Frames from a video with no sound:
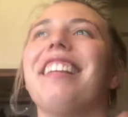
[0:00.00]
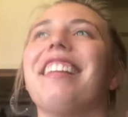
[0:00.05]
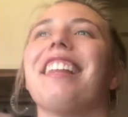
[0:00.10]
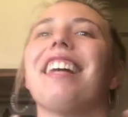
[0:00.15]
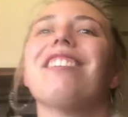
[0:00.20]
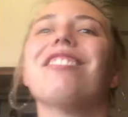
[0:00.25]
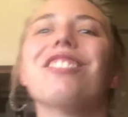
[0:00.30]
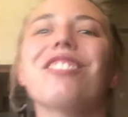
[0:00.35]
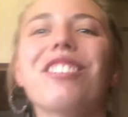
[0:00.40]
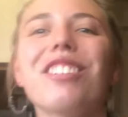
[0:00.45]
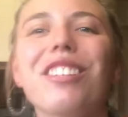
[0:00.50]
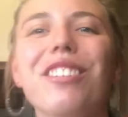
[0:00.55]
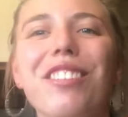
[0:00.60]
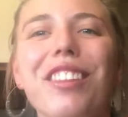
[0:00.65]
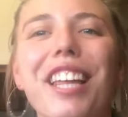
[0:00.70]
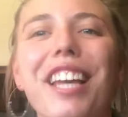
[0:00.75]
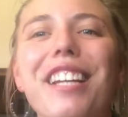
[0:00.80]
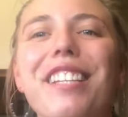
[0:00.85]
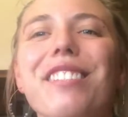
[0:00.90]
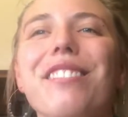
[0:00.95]
that was one of the
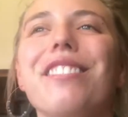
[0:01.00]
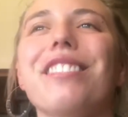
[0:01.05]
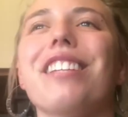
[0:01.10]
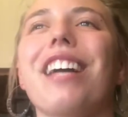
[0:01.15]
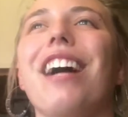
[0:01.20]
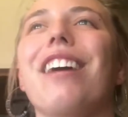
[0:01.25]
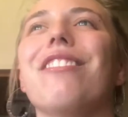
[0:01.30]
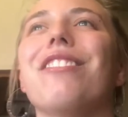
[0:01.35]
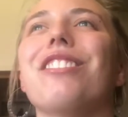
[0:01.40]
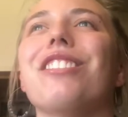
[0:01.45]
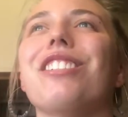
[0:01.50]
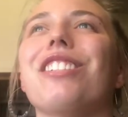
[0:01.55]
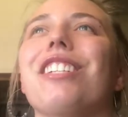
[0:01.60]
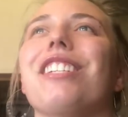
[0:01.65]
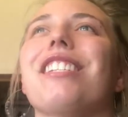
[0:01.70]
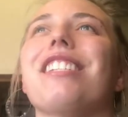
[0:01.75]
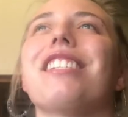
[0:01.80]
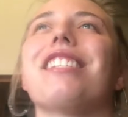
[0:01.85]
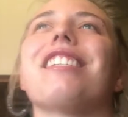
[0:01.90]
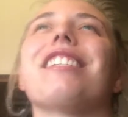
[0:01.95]
things was I was
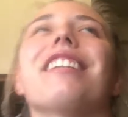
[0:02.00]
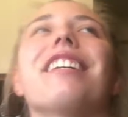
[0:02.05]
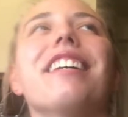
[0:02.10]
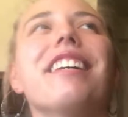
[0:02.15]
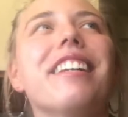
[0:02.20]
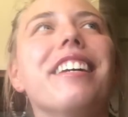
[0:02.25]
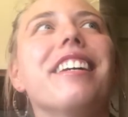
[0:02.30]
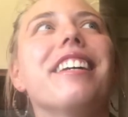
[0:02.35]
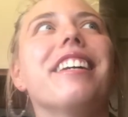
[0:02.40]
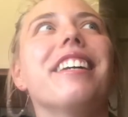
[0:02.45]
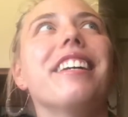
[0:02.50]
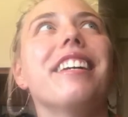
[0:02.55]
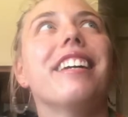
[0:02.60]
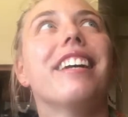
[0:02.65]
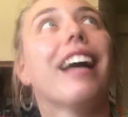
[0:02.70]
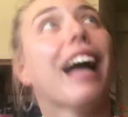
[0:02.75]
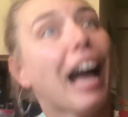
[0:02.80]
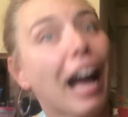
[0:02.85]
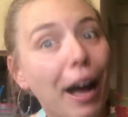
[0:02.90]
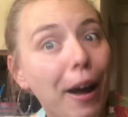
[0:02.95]
just,
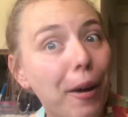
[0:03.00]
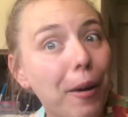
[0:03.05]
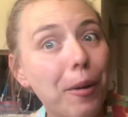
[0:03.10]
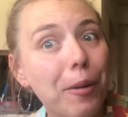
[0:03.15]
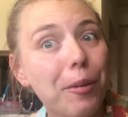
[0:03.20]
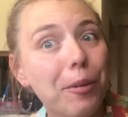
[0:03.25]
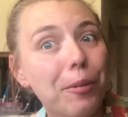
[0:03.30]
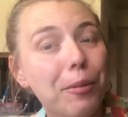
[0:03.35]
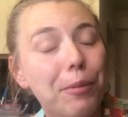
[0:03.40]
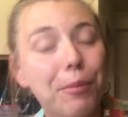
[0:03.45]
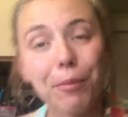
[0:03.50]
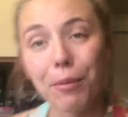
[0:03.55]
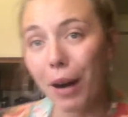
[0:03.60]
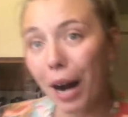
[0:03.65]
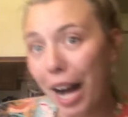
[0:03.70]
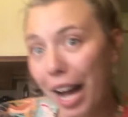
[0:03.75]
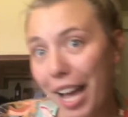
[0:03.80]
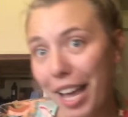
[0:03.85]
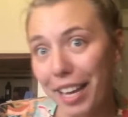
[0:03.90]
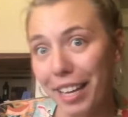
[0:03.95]
how?
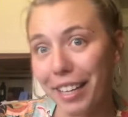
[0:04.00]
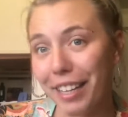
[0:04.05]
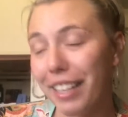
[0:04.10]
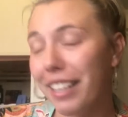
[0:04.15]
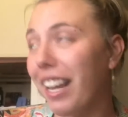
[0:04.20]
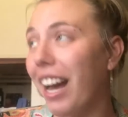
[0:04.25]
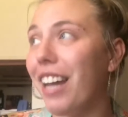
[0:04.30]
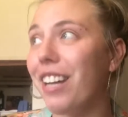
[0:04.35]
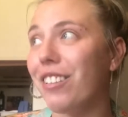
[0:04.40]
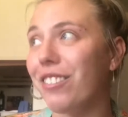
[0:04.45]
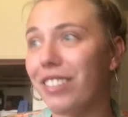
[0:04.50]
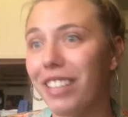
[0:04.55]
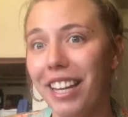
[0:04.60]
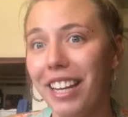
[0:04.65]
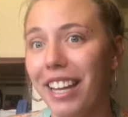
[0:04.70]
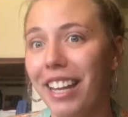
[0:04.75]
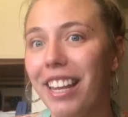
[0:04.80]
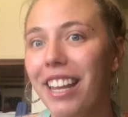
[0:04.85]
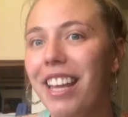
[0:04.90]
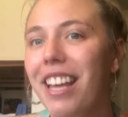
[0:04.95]
Why? I don't
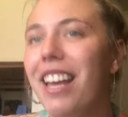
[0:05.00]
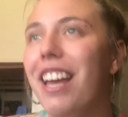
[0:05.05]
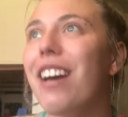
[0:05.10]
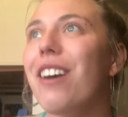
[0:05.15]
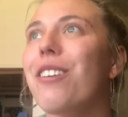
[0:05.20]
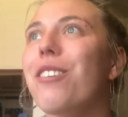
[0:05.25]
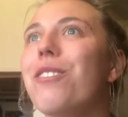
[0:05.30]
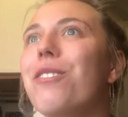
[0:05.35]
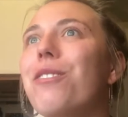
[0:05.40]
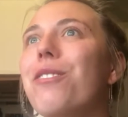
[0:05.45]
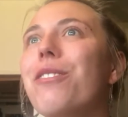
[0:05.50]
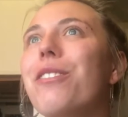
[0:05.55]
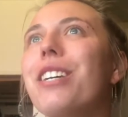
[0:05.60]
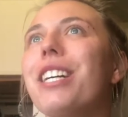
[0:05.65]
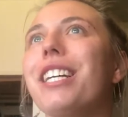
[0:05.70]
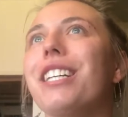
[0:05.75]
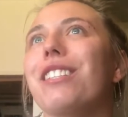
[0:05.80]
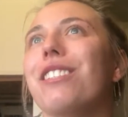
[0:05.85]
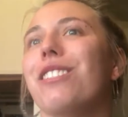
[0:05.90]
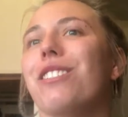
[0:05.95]
get it. Who
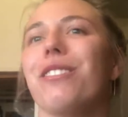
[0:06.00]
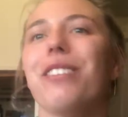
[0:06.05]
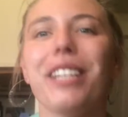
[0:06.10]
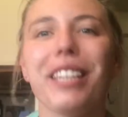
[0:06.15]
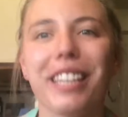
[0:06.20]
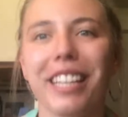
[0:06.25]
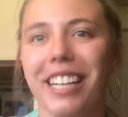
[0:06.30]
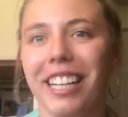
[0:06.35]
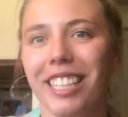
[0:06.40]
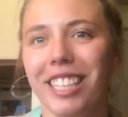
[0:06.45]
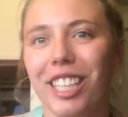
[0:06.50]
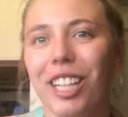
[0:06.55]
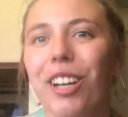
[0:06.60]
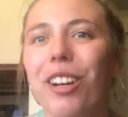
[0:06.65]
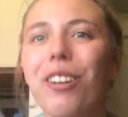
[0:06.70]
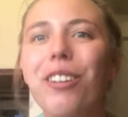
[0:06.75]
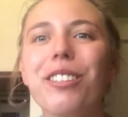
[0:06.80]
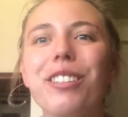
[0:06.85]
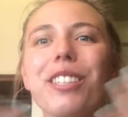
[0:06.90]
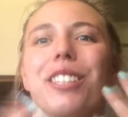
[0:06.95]
is doing this?
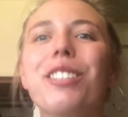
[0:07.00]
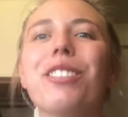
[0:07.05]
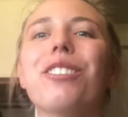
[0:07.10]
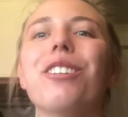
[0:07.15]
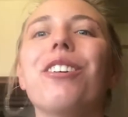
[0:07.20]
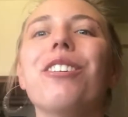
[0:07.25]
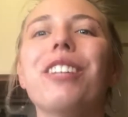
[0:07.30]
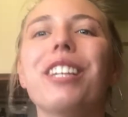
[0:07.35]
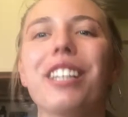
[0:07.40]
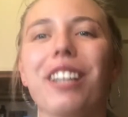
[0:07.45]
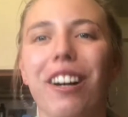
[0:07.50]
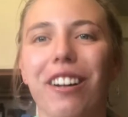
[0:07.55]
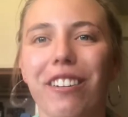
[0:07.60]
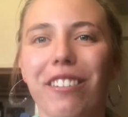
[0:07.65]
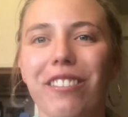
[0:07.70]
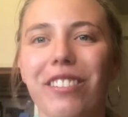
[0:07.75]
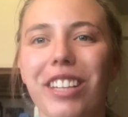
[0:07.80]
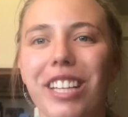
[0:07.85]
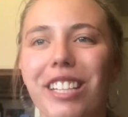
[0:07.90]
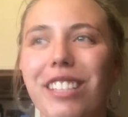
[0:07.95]
Who's controlling
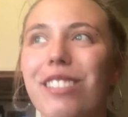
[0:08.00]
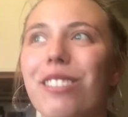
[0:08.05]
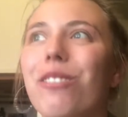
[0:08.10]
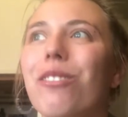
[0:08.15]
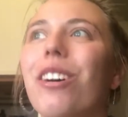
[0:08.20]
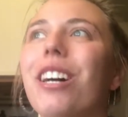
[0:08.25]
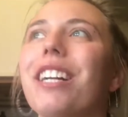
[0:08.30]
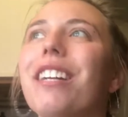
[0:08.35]
all of this?